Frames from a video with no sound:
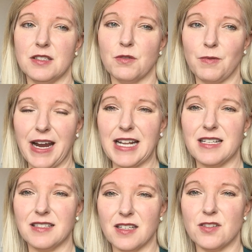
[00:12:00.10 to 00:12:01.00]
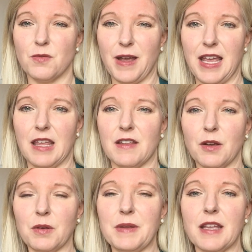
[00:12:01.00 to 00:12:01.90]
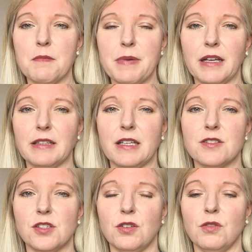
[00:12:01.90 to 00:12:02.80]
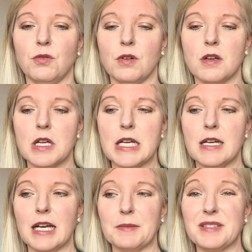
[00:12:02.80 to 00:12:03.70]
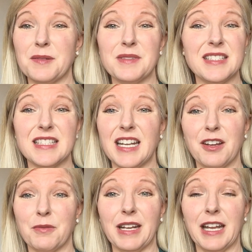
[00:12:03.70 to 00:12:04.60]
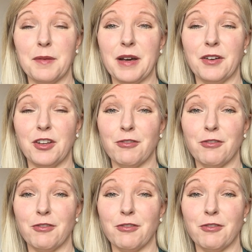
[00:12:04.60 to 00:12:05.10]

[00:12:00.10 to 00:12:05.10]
to write it in such a way that it would be compelling to someone sitting and reading about your